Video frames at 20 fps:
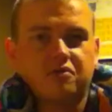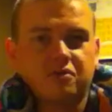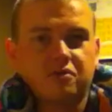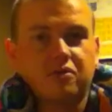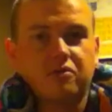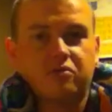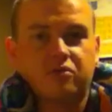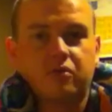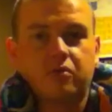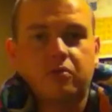
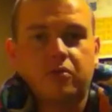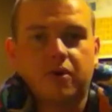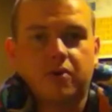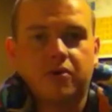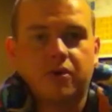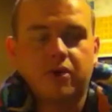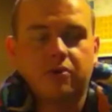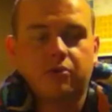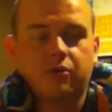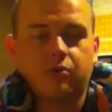you'd probably be able
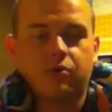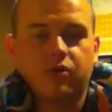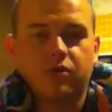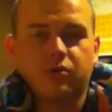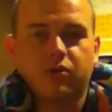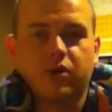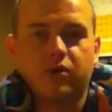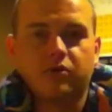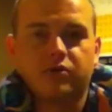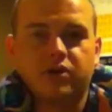to get by pretty
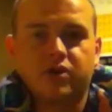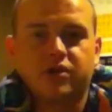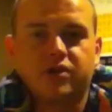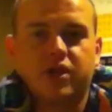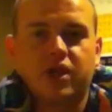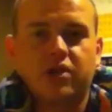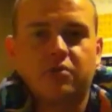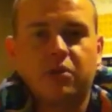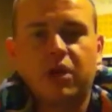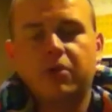well with just
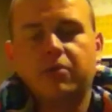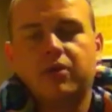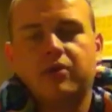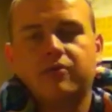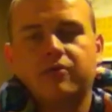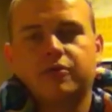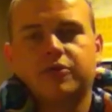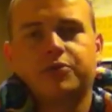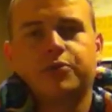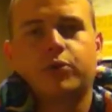that. Maybe
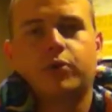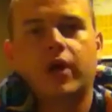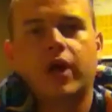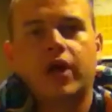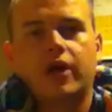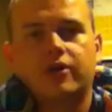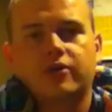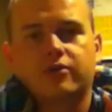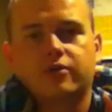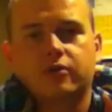even a small
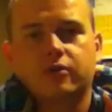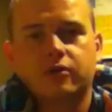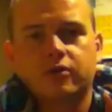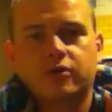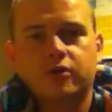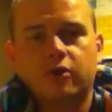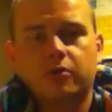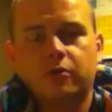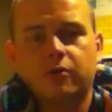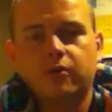axe or a
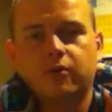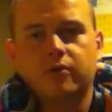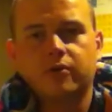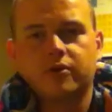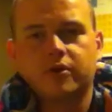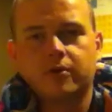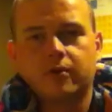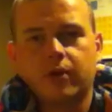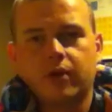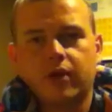tomahawk or
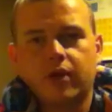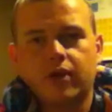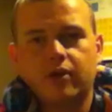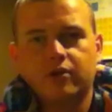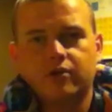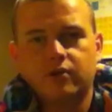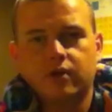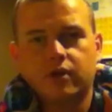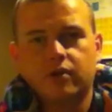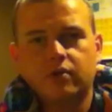something like that
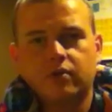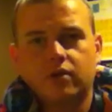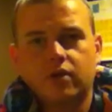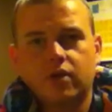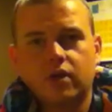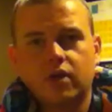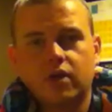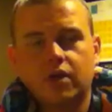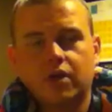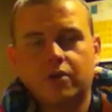as well,
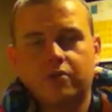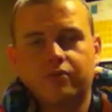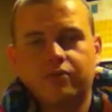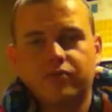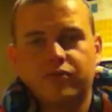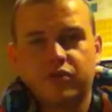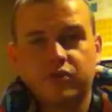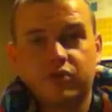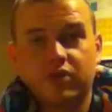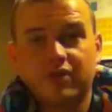
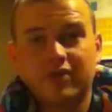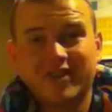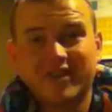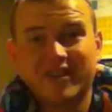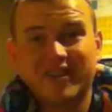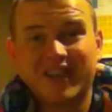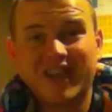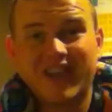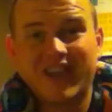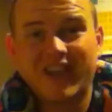or even
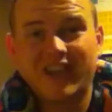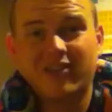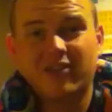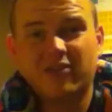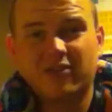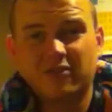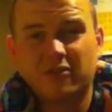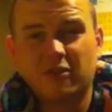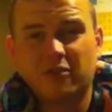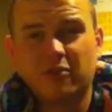just the head
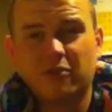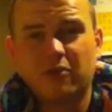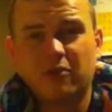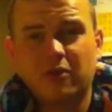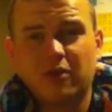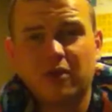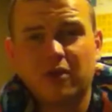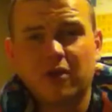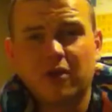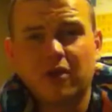on a
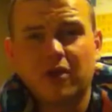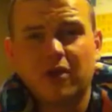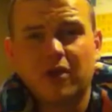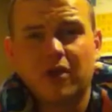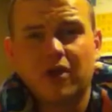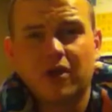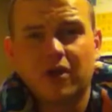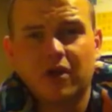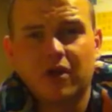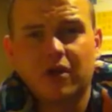tomahawk,
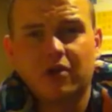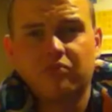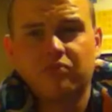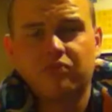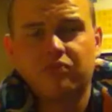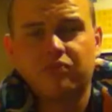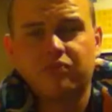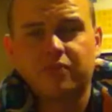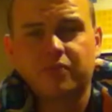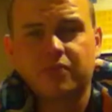
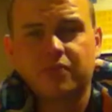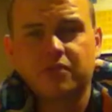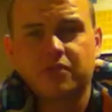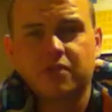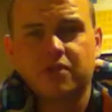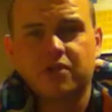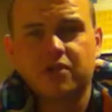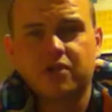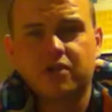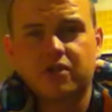
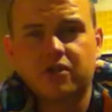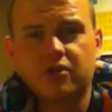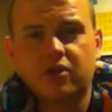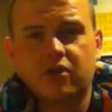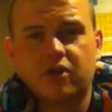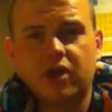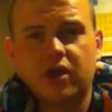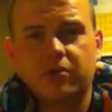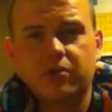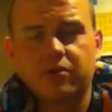because you can
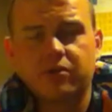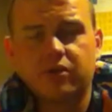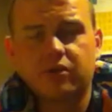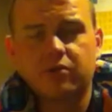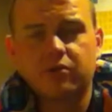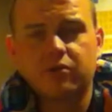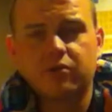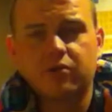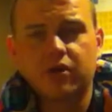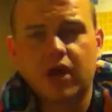knock up a
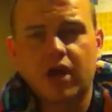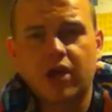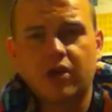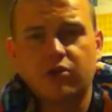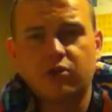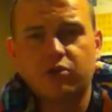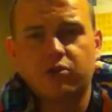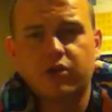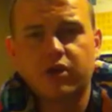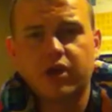tomahawk
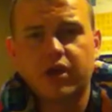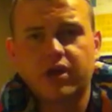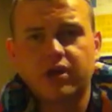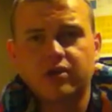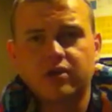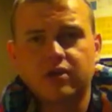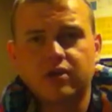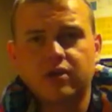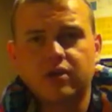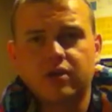handle pretty
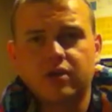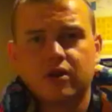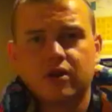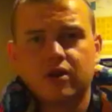easily.